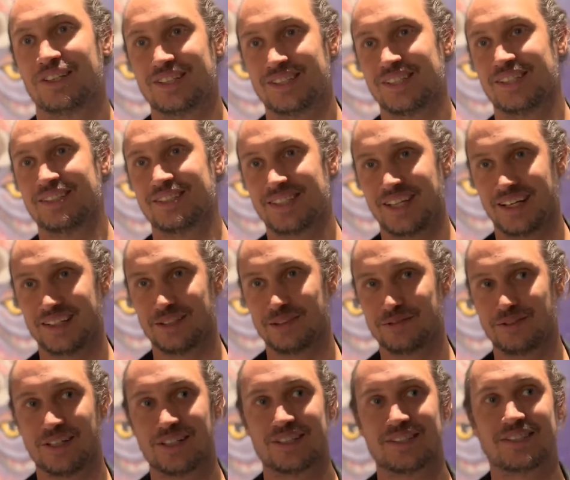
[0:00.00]
is inside
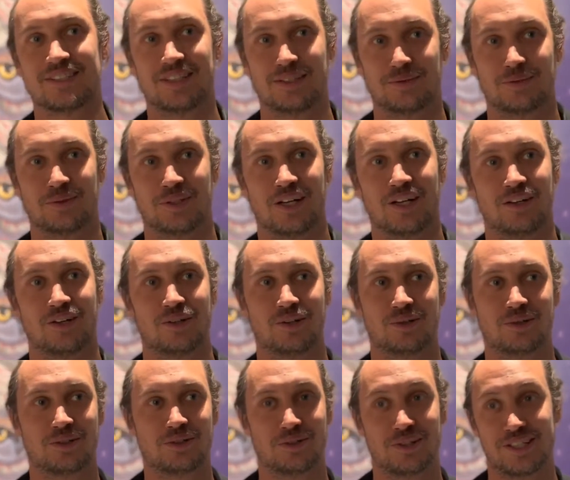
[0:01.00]
of us, and
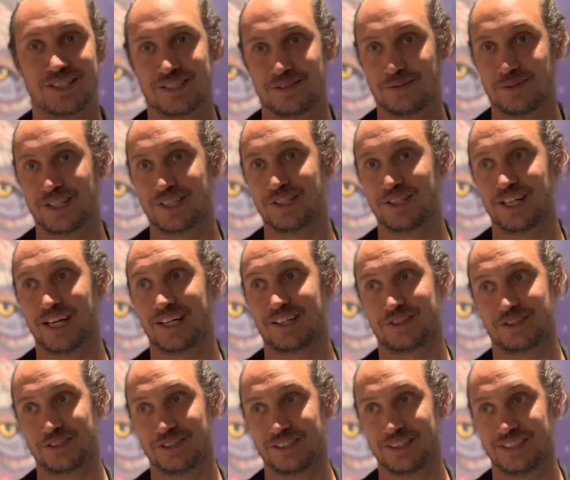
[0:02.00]
how crazy we could
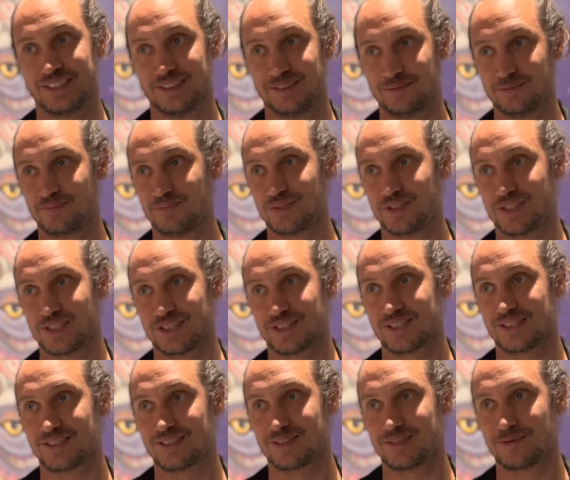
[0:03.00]
actually just
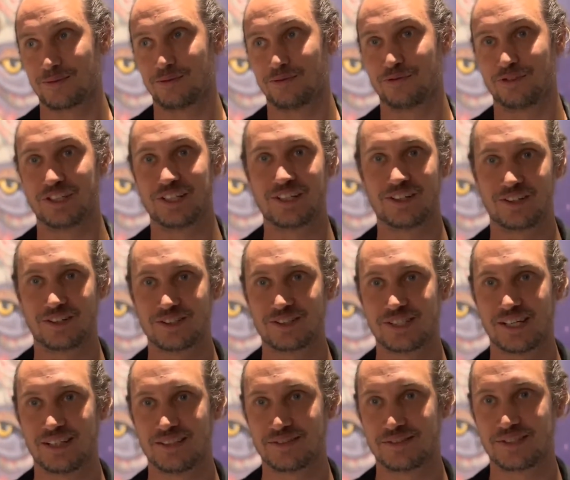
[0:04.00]
free
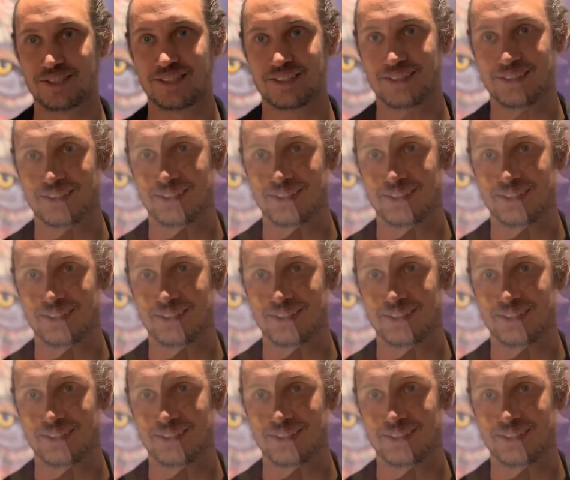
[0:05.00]
ourselves.